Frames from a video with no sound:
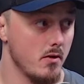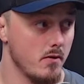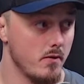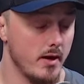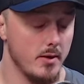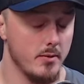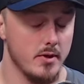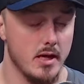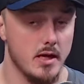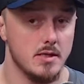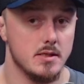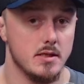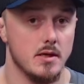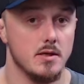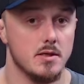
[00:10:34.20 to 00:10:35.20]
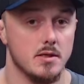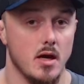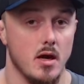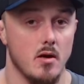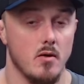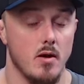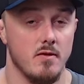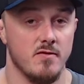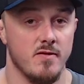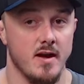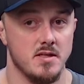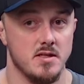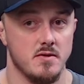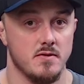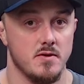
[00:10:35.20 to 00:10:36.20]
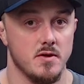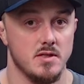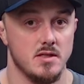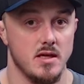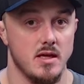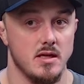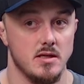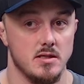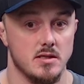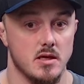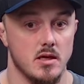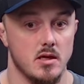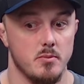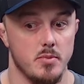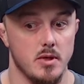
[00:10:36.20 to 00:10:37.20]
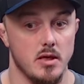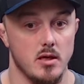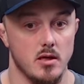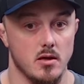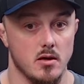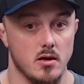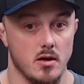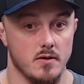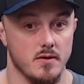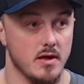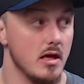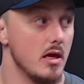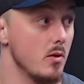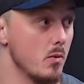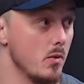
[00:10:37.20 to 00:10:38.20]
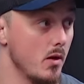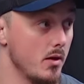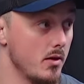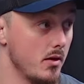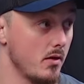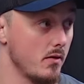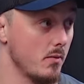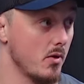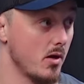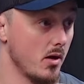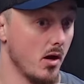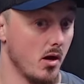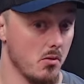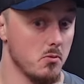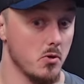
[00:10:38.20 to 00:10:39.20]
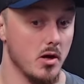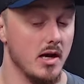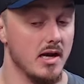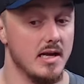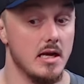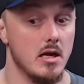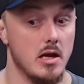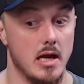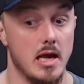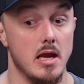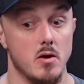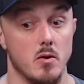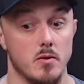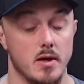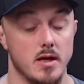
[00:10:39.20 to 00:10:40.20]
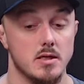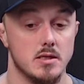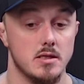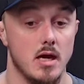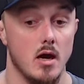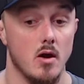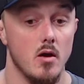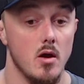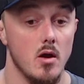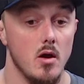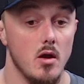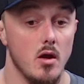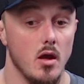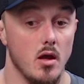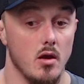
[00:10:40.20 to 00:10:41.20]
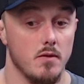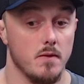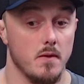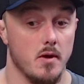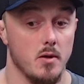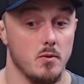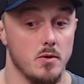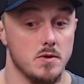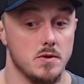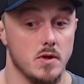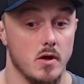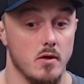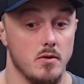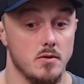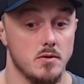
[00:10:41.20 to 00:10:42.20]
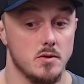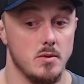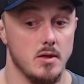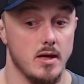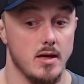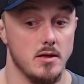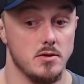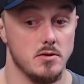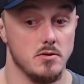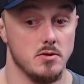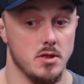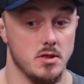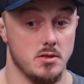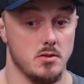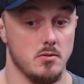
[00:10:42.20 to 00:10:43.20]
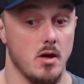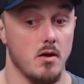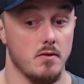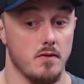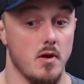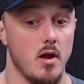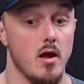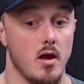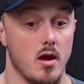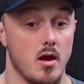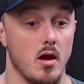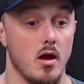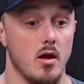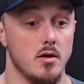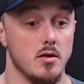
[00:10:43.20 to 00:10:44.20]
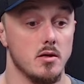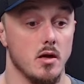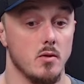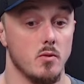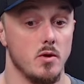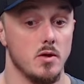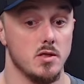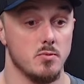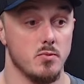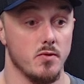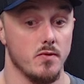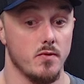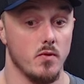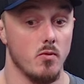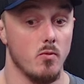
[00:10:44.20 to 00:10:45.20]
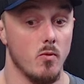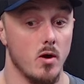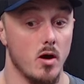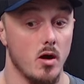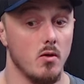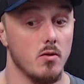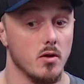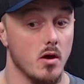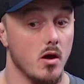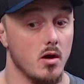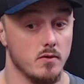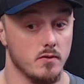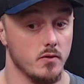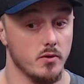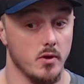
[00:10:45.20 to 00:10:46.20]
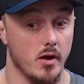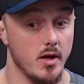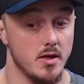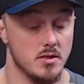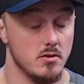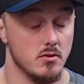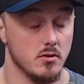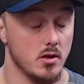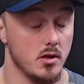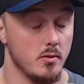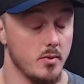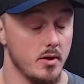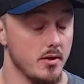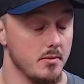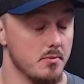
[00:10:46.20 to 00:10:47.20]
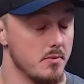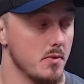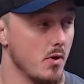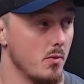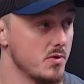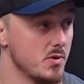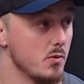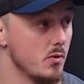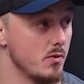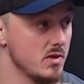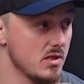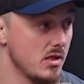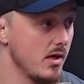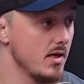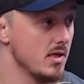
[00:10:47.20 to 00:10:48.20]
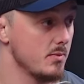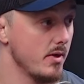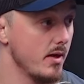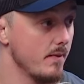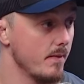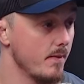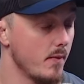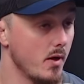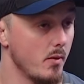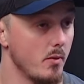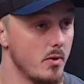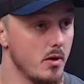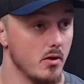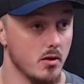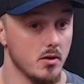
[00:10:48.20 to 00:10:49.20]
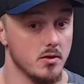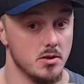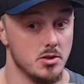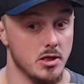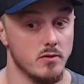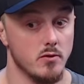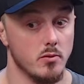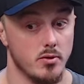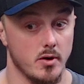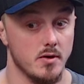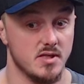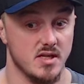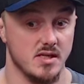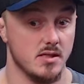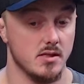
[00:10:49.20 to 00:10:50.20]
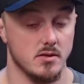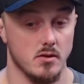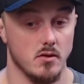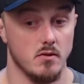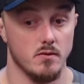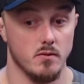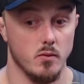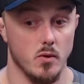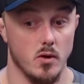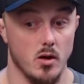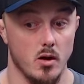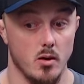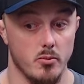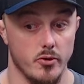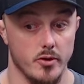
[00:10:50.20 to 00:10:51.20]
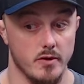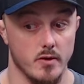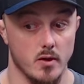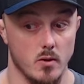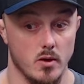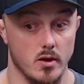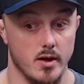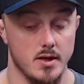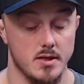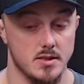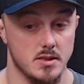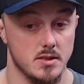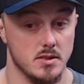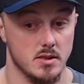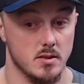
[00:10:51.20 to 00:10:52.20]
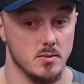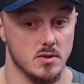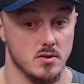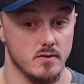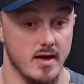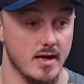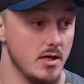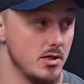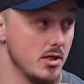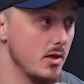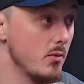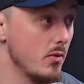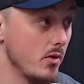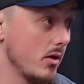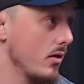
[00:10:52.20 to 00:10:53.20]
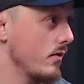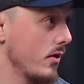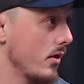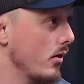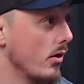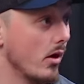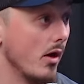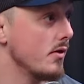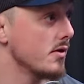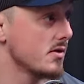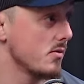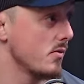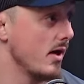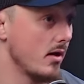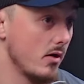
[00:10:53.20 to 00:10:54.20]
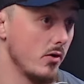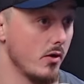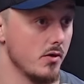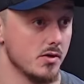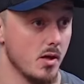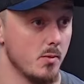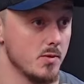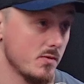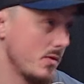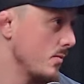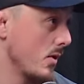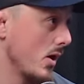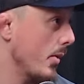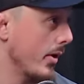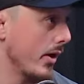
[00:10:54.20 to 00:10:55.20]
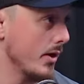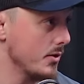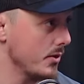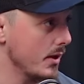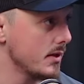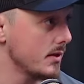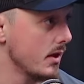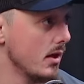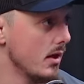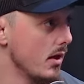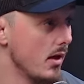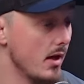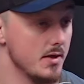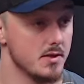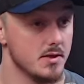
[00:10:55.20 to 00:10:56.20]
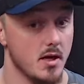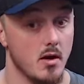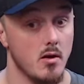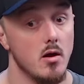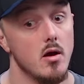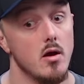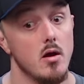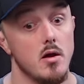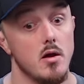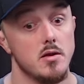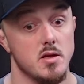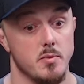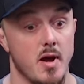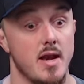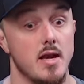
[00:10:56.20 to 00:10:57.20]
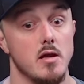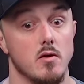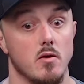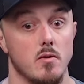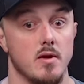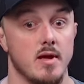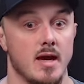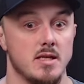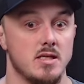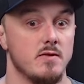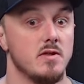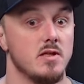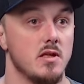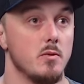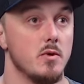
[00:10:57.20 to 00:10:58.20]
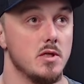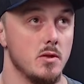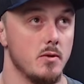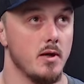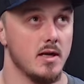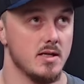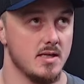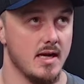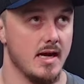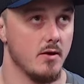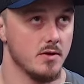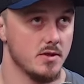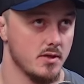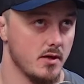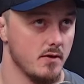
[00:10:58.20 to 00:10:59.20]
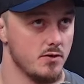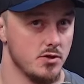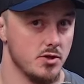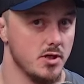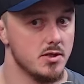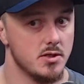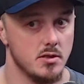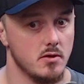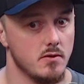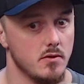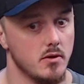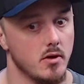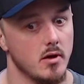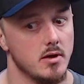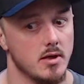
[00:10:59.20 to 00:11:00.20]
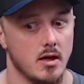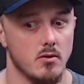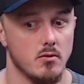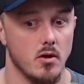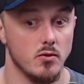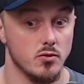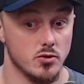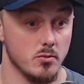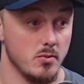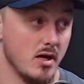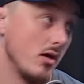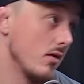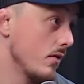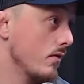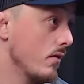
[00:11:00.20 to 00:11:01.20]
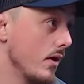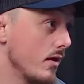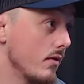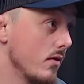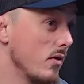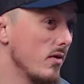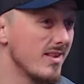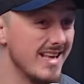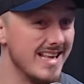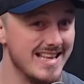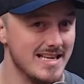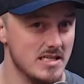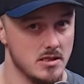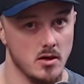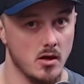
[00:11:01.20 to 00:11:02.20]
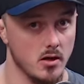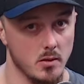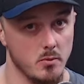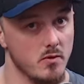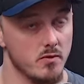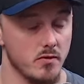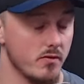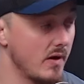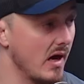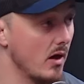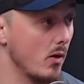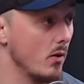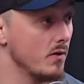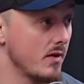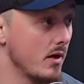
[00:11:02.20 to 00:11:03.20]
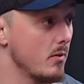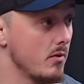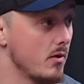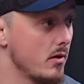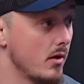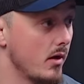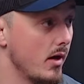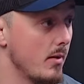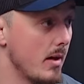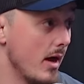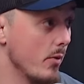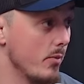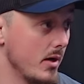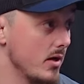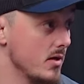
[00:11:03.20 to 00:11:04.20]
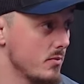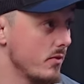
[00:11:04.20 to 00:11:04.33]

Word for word: really, with this. And so effectiveness is going to be kind of the key word that I'm kind of going to lean in on this. Now, if I was going to be a jiu-jitsu athlete and I wanted to perform well, the carnivore diet is not going to be optimal in the slightest bit, right? When we look at the general processes of what our body requires in terms of energy, we're looking for glucose, where glucose comes from, carbohydrates. And so depending on the activity that we're doing, let's say outside of jiu-jitsu, if you're going down ultra marathon running route, then there's an argument for fat content with the diet, helping us